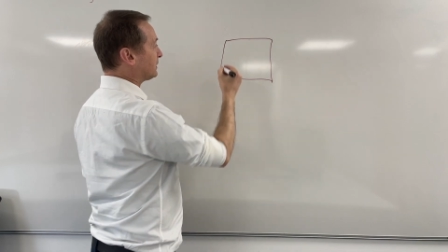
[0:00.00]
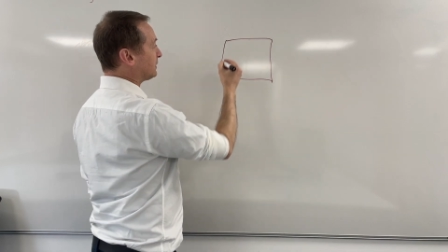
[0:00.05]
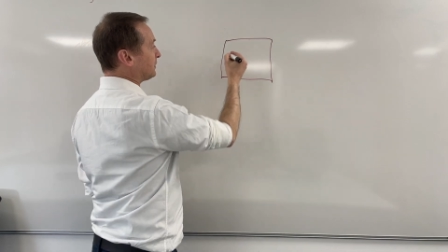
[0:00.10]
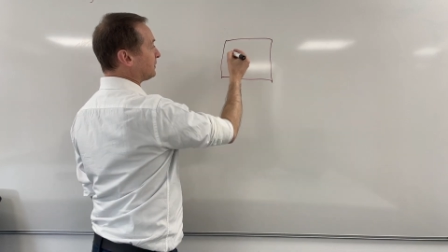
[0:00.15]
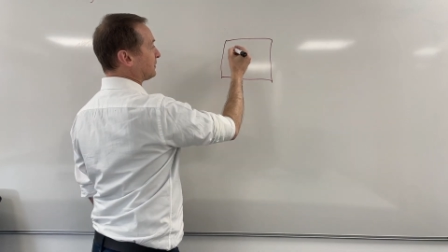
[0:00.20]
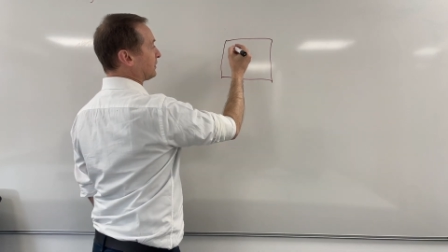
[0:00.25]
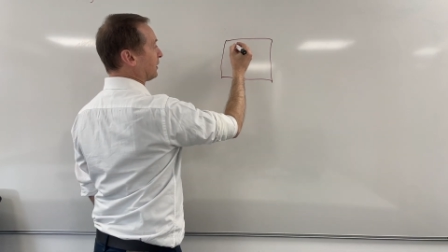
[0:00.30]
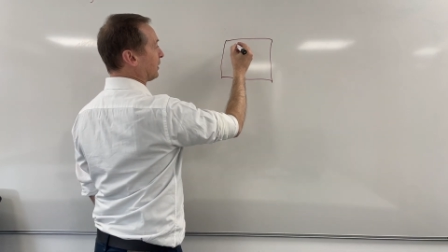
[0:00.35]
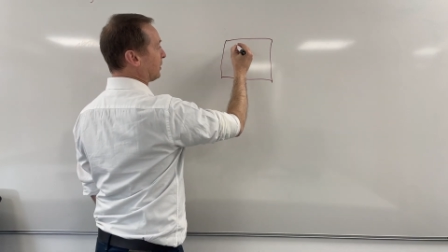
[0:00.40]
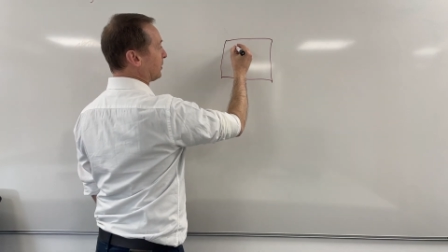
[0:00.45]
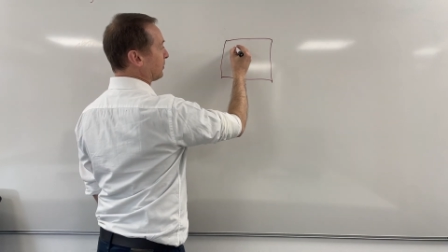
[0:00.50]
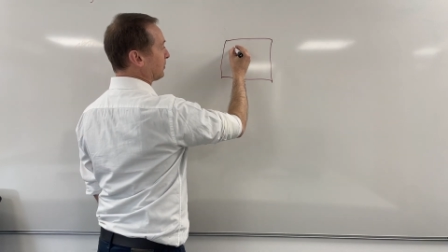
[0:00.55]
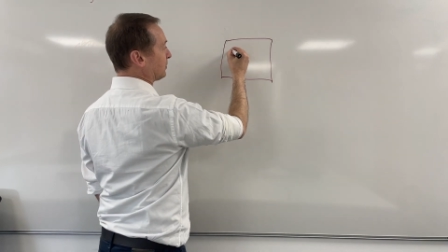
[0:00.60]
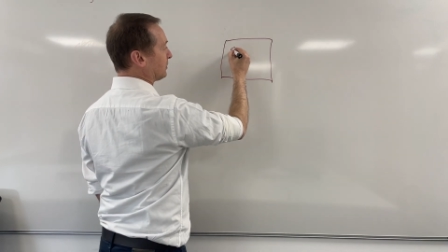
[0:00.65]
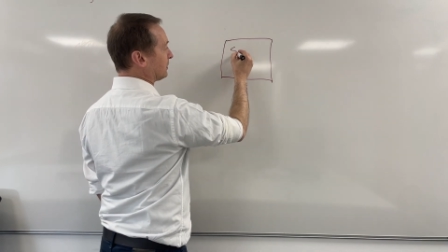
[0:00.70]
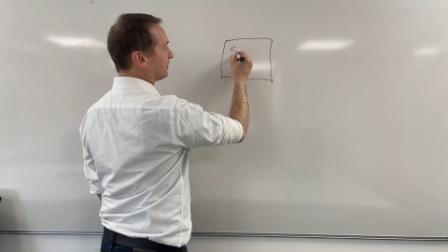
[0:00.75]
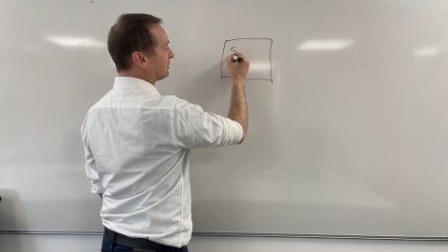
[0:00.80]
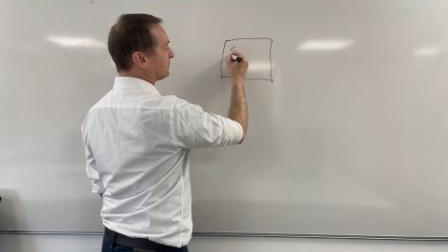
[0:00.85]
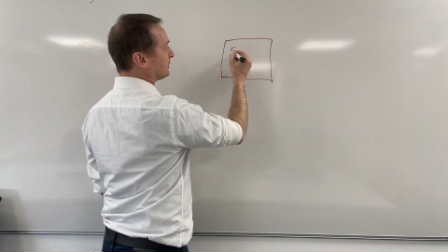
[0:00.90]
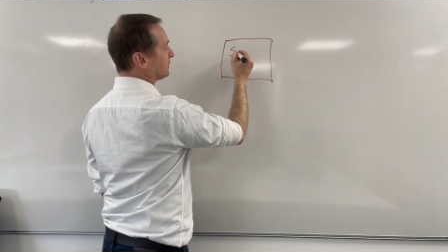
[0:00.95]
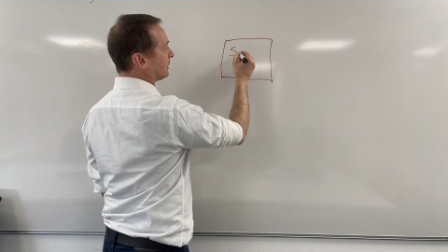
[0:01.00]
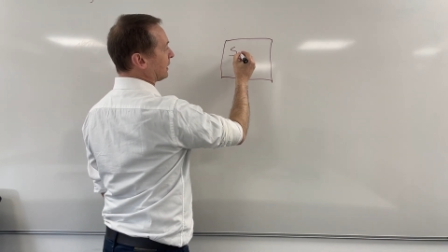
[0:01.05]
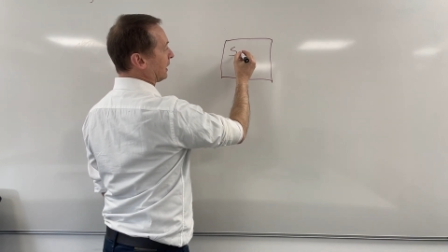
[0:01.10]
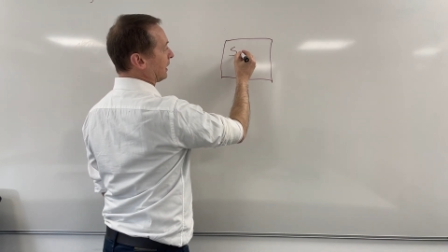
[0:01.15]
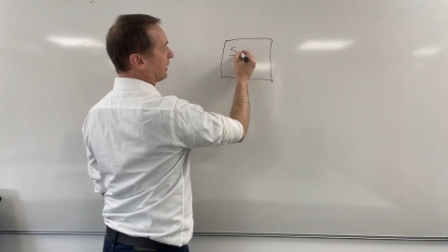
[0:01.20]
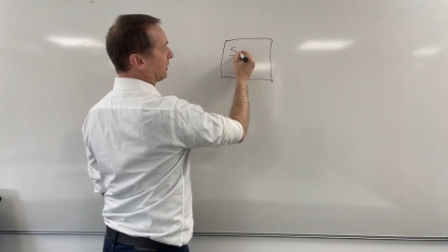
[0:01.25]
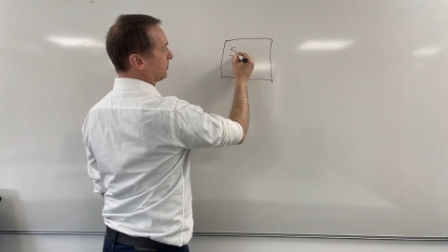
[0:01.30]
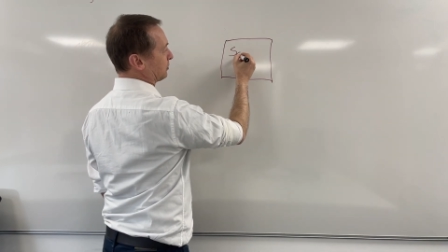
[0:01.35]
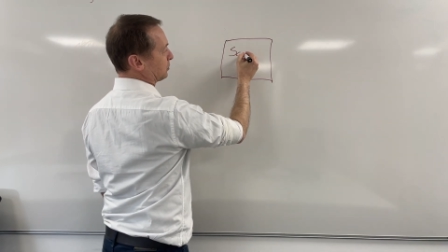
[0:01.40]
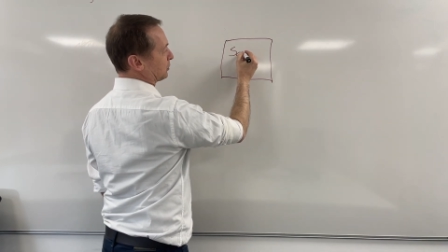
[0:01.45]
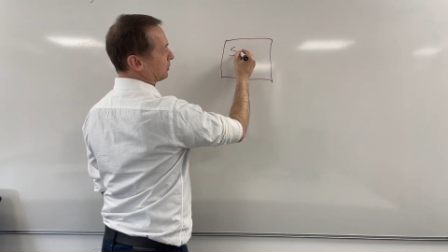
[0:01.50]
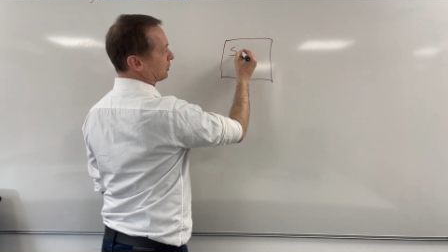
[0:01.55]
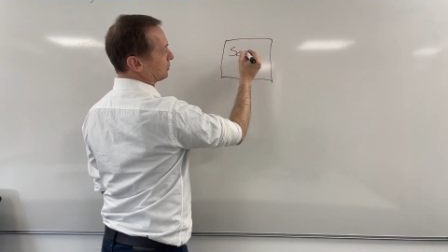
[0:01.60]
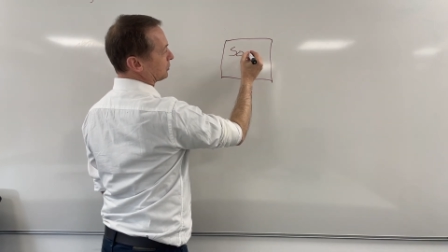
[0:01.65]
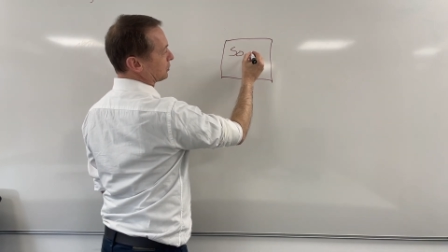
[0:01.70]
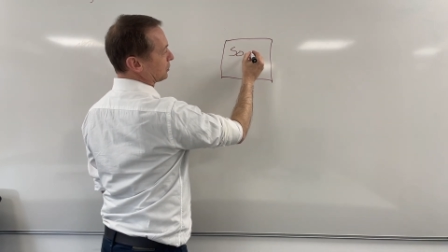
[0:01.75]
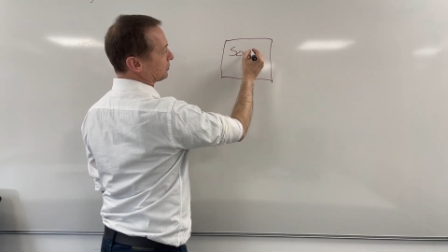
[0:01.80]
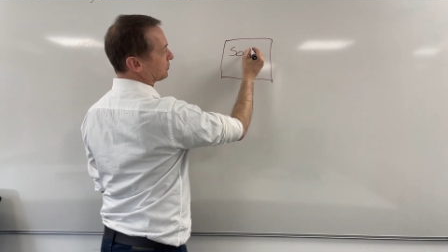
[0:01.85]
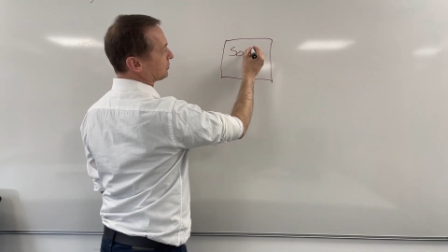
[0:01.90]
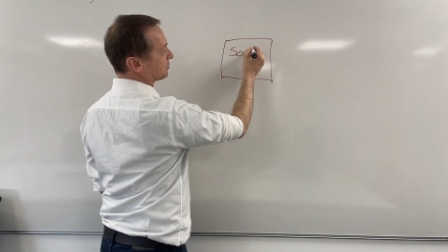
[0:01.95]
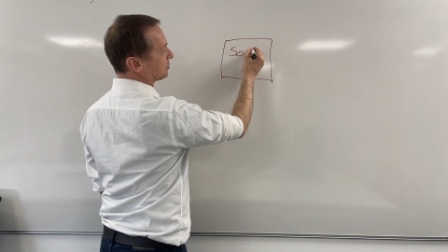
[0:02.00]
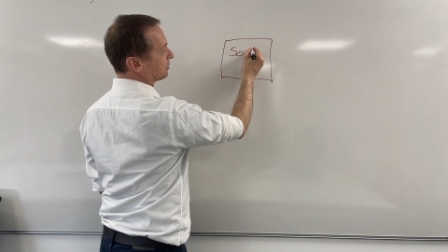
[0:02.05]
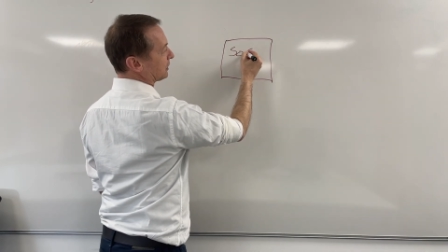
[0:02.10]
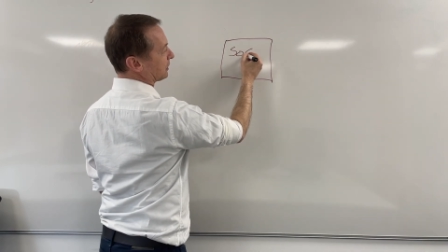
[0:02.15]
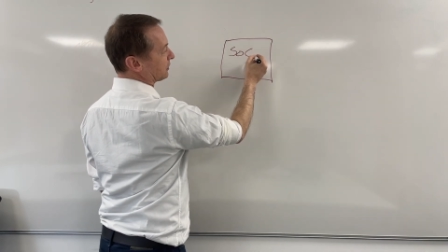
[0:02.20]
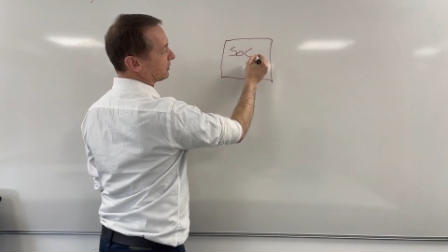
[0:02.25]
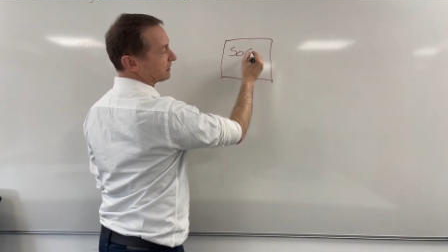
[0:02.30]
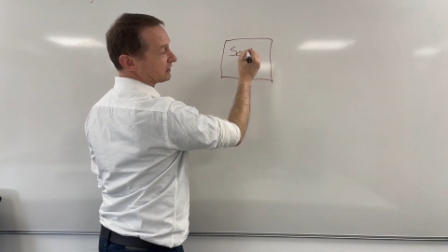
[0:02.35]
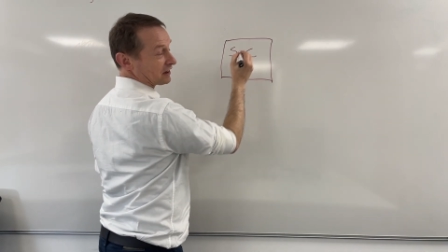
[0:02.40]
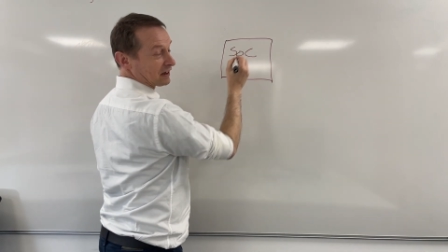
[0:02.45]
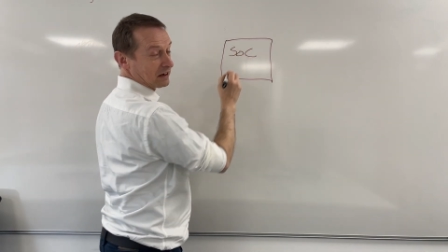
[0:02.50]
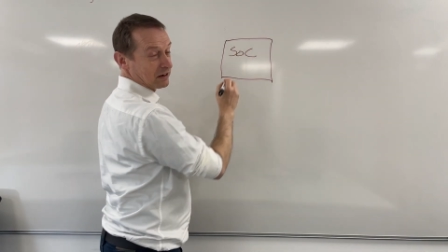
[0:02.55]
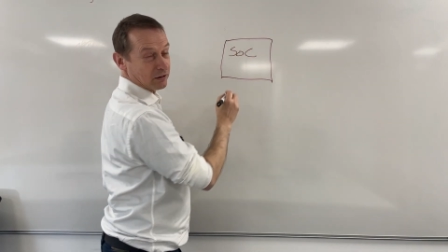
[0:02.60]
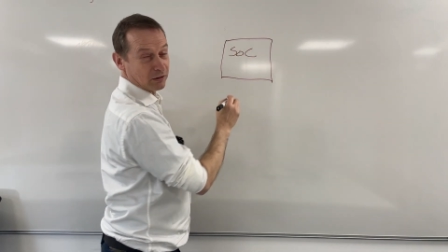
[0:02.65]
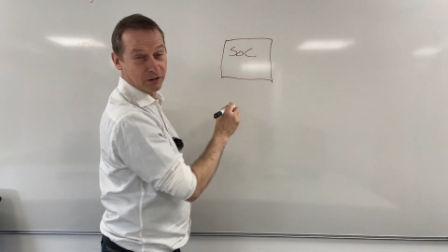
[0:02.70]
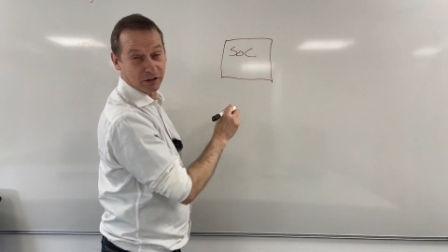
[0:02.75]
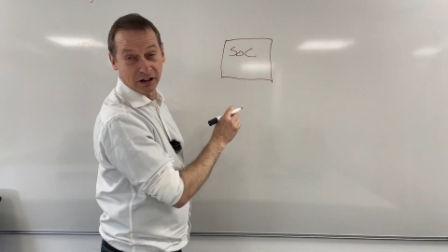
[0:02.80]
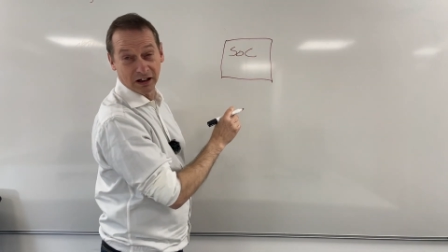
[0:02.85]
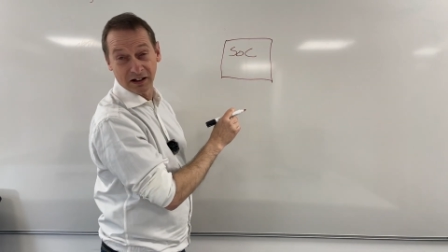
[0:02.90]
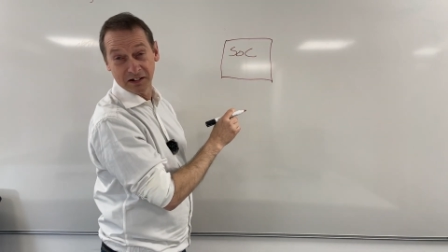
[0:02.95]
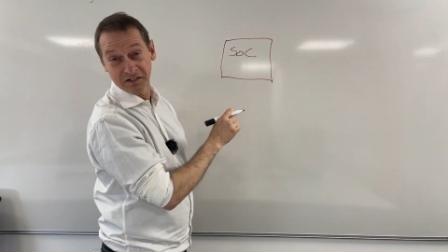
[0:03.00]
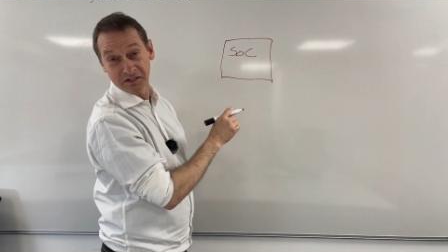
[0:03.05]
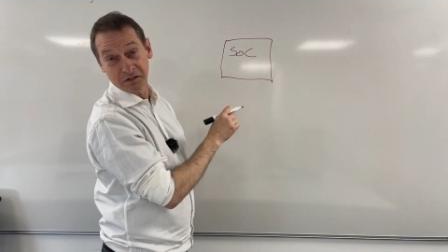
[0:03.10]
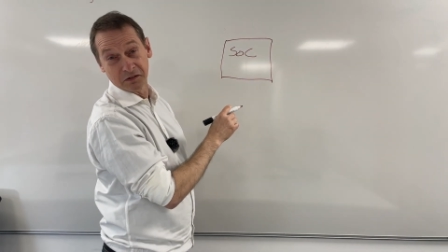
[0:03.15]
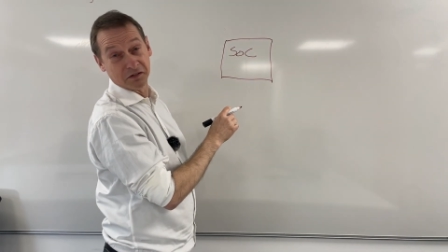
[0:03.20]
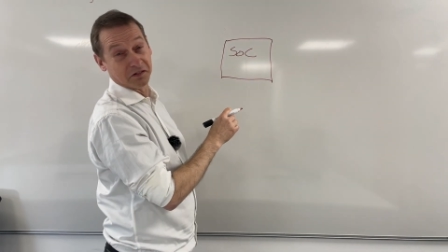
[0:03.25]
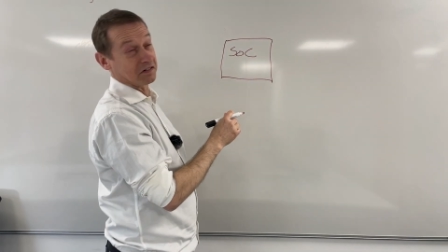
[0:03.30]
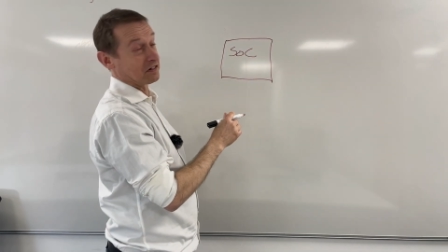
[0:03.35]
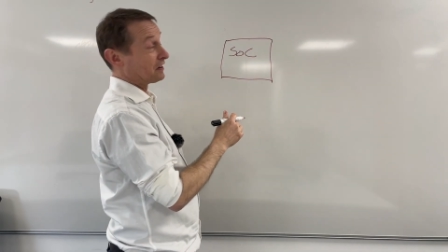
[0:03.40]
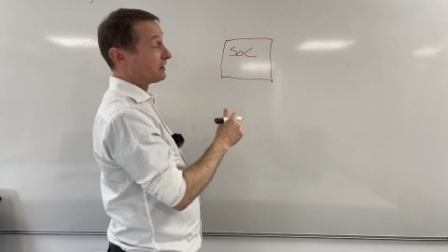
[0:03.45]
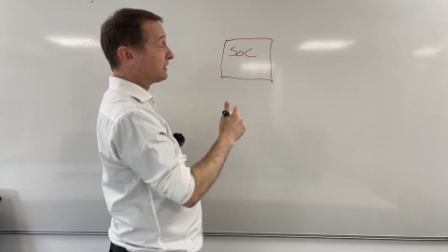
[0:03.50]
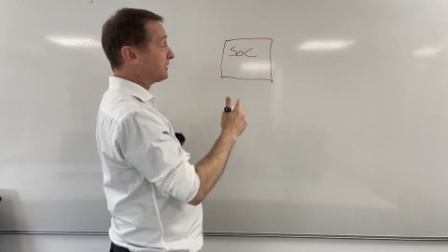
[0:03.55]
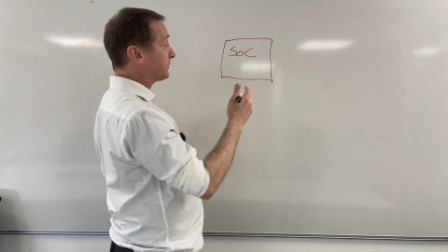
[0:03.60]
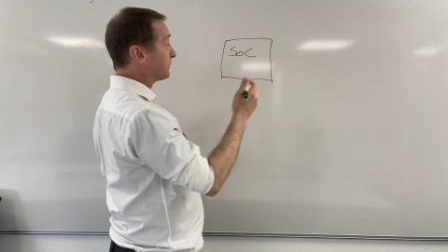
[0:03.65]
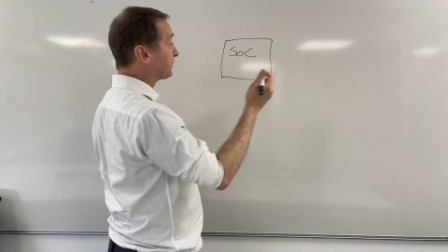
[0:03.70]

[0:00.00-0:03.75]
So and we're going to concentrate on, here on the SOC.